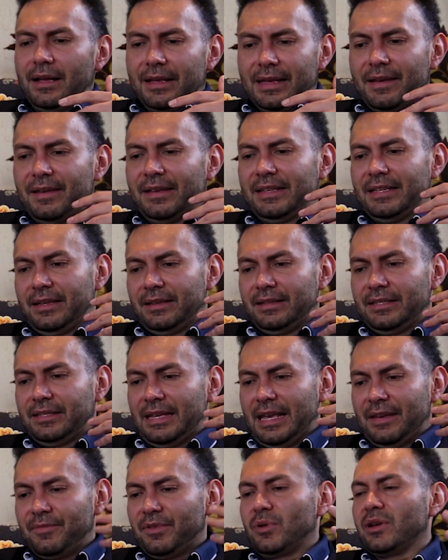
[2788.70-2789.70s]
is
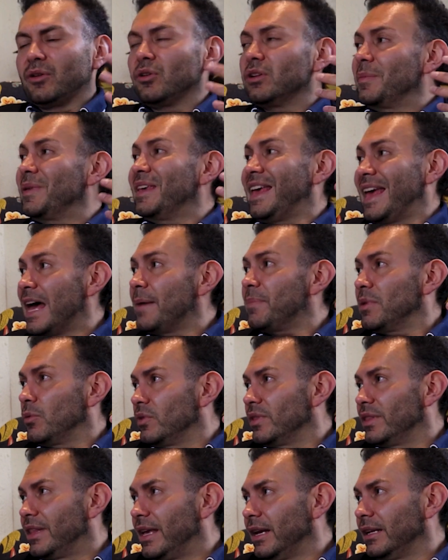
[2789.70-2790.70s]
everyone going to be happy
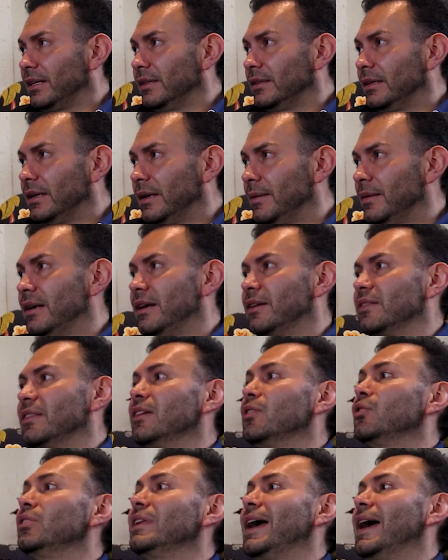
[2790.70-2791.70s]
with that? Are
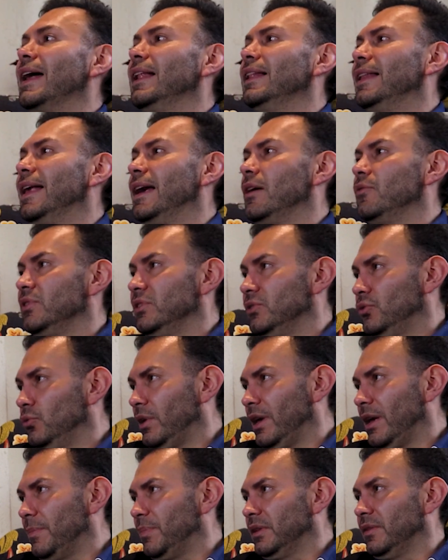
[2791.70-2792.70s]
they going to allow this
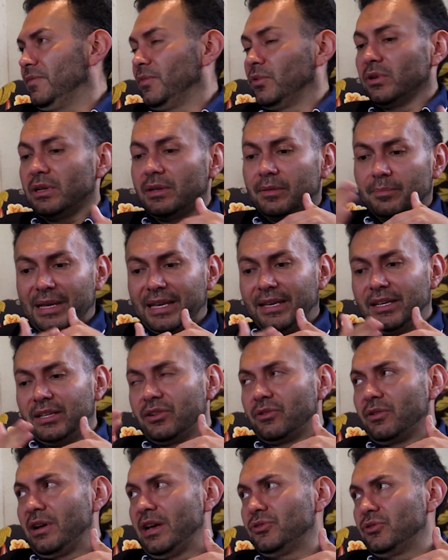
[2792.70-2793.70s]
to happen if we're going to make
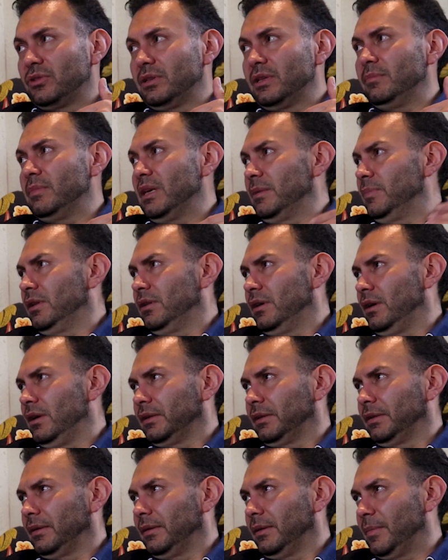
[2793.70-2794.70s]
it gradually? Maybe
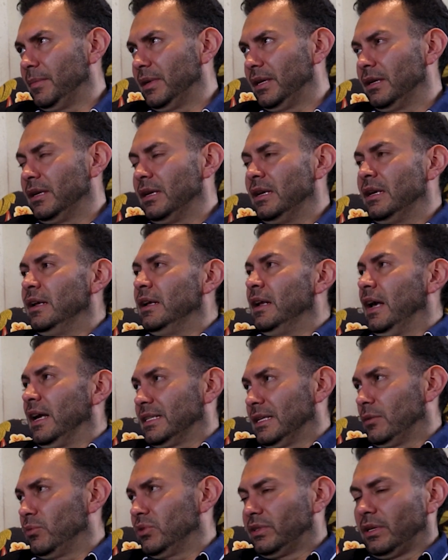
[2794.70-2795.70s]
not. I mean,
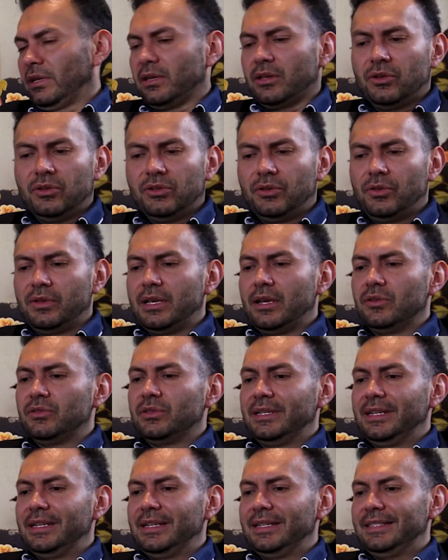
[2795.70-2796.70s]
as I was telling you in
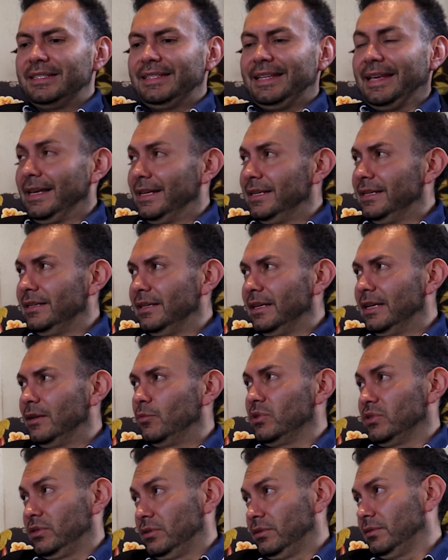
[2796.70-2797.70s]
2010, it
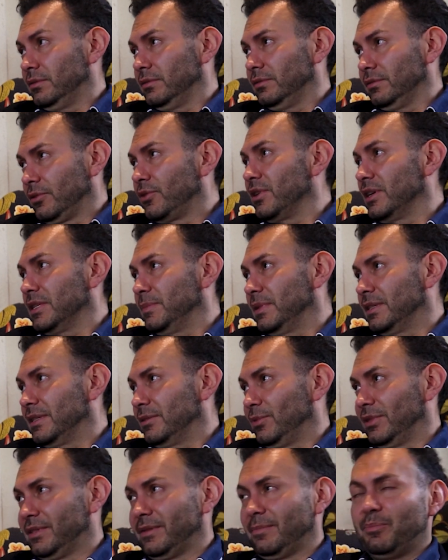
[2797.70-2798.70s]
was Christmas.
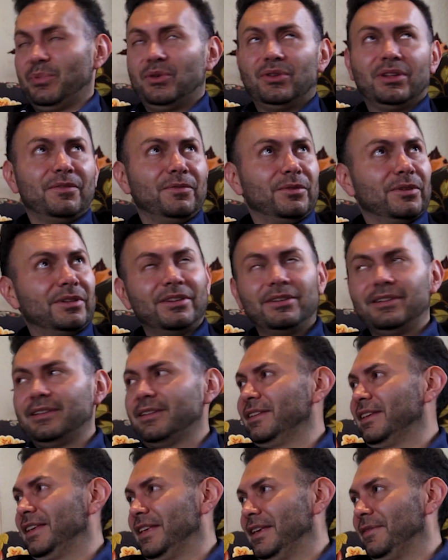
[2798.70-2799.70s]
It was a beautiful
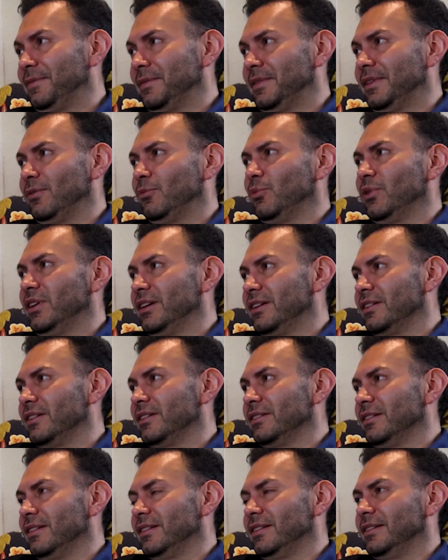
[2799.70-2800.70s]
gift. We
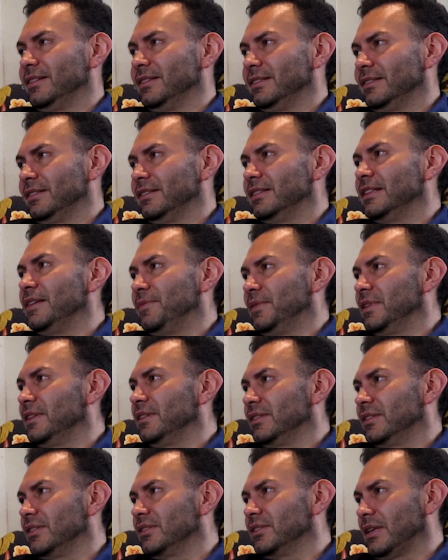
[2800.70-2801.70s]
are
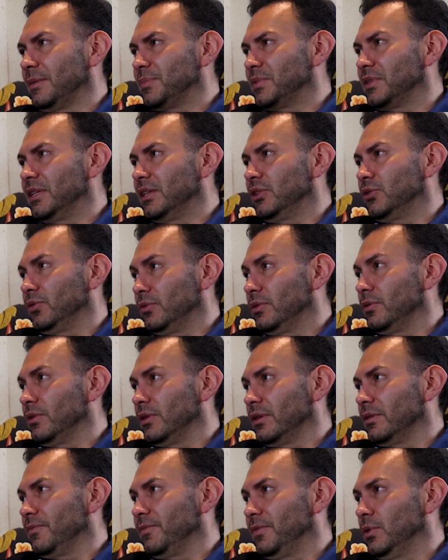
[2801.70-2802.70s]
lifting the subsidy to
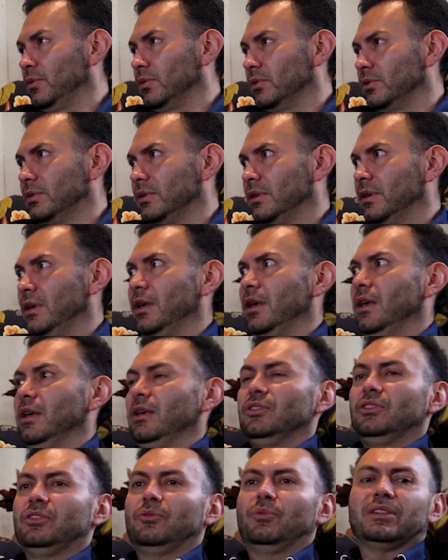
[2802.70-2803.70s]
fuels.
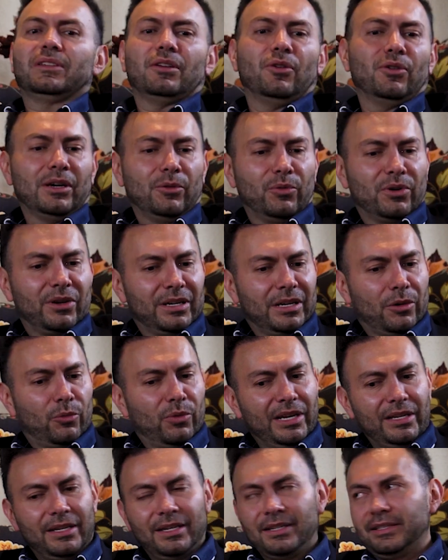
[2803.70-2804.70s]
So it was, okay, we're going to
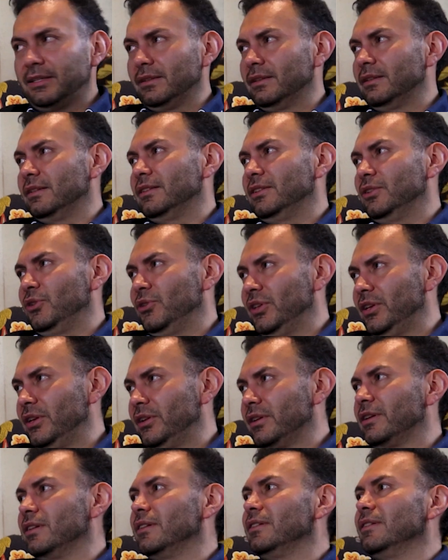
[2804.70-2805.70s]
wait until New
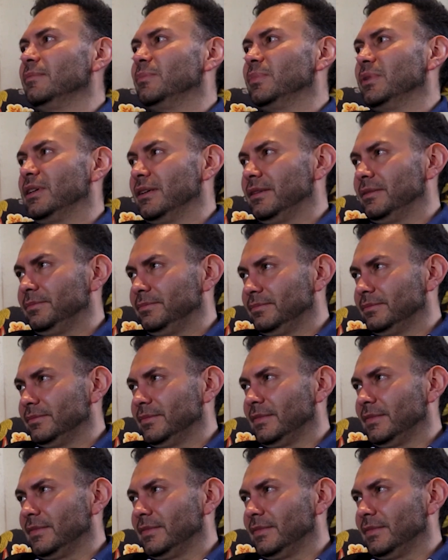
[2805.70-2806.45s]
Year, but